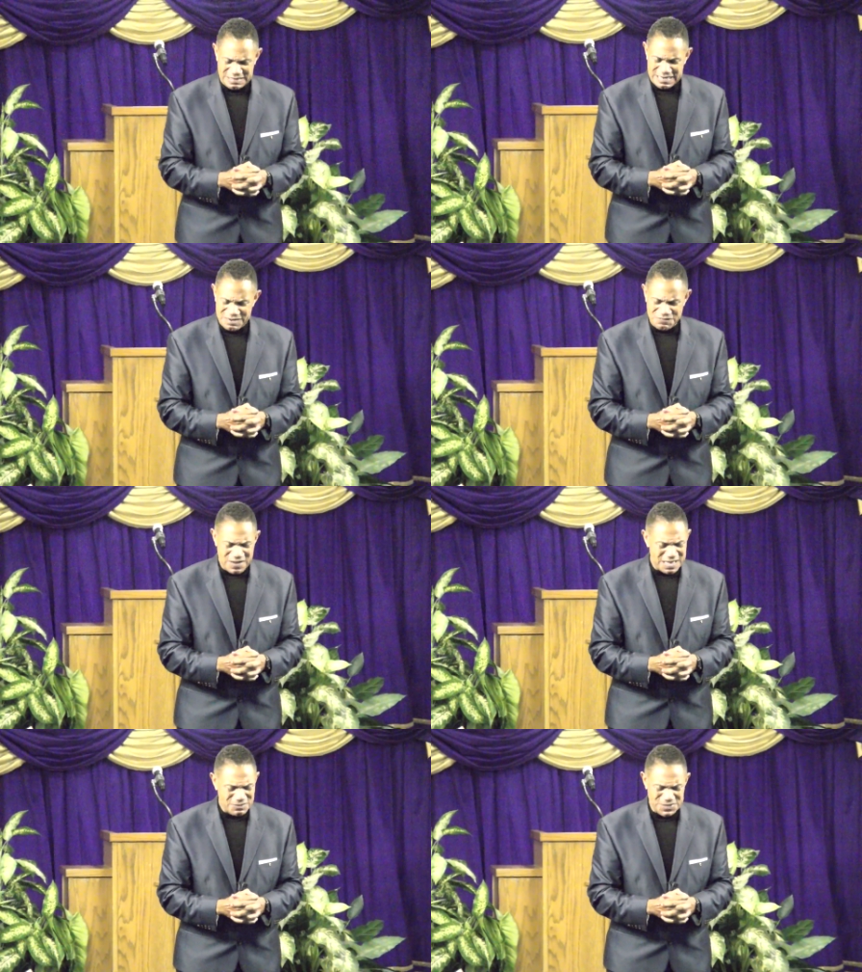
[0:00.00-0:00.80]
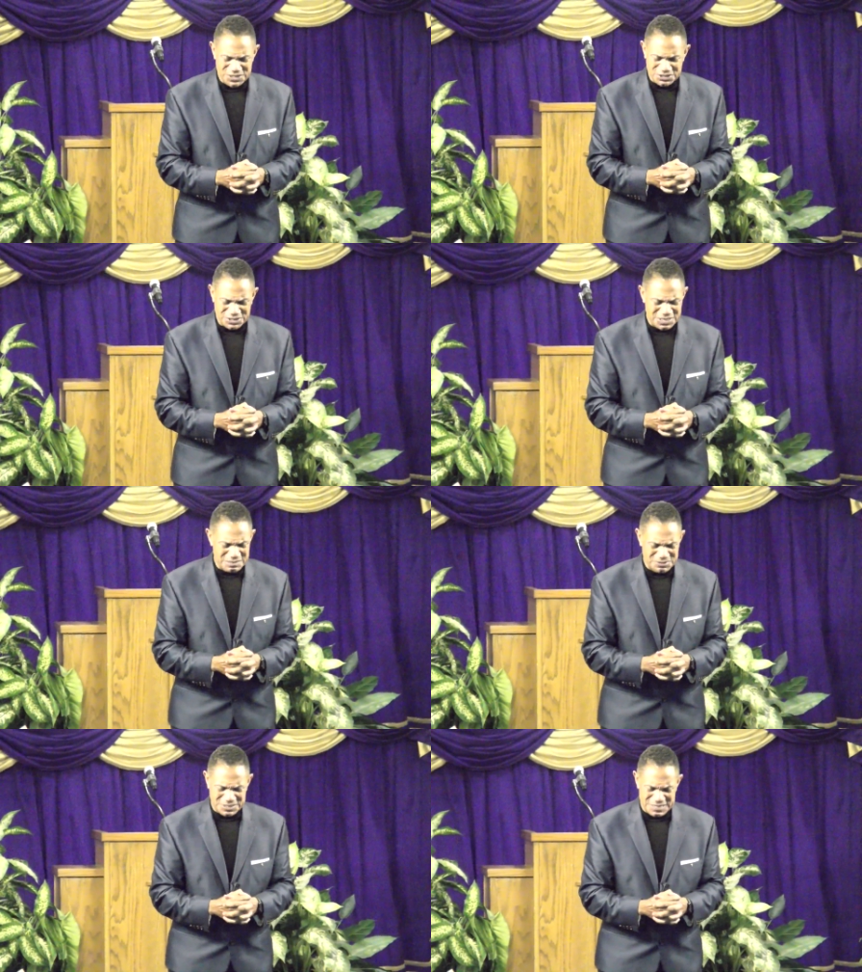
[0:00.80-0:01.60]
And Father, we just
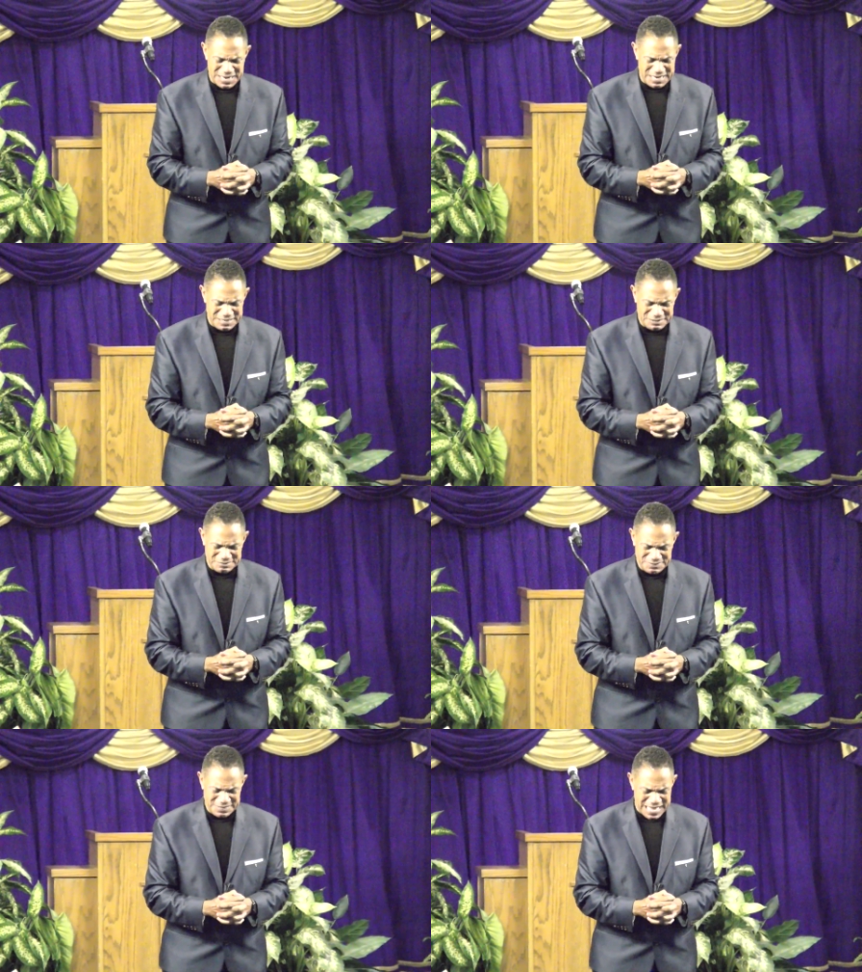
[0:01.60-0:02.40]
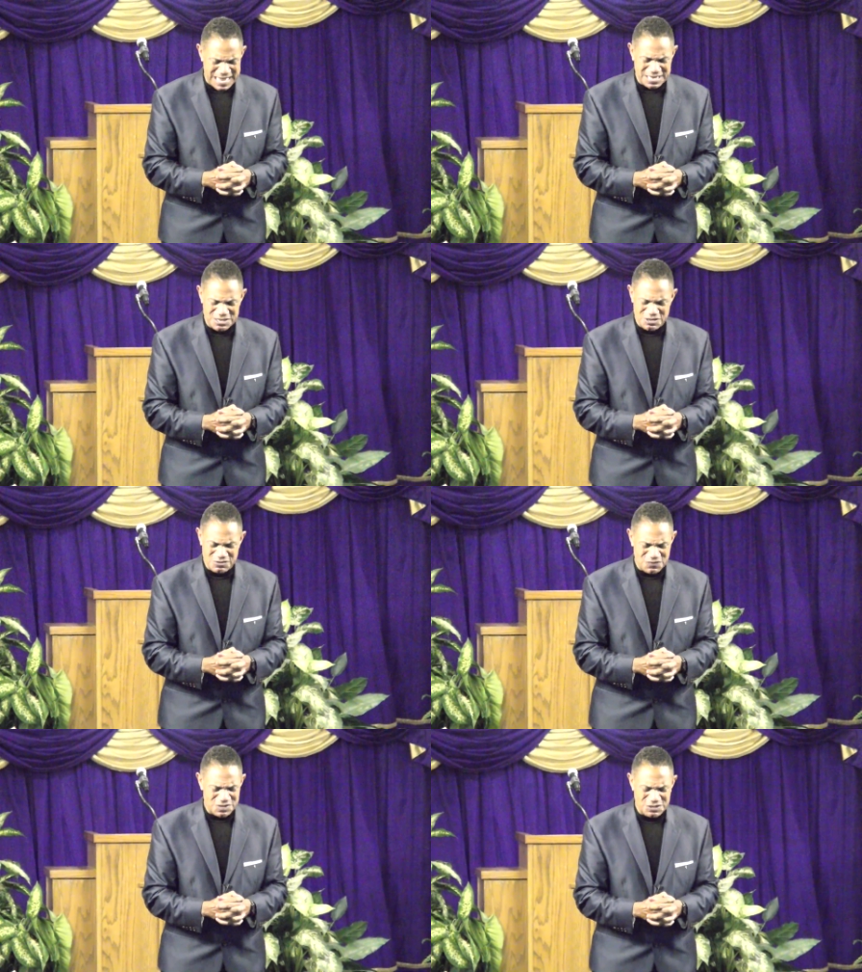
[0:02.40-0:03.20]
come today thanking you
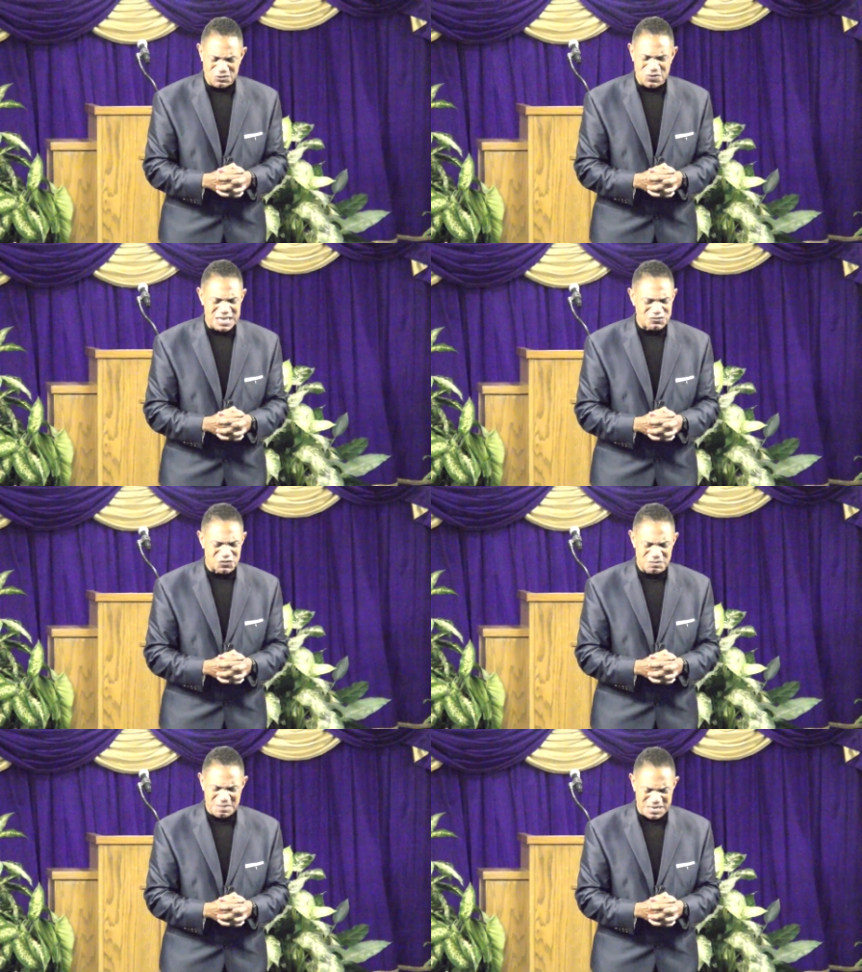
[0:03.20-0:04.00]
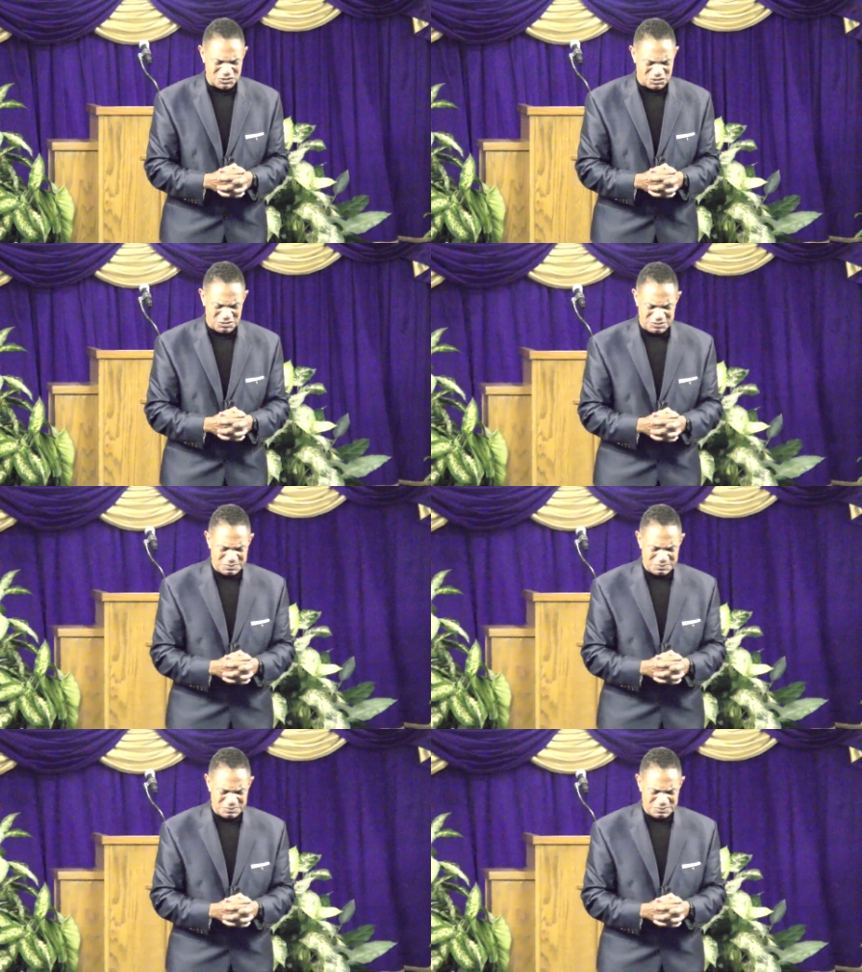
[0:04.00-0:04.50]
for the transformation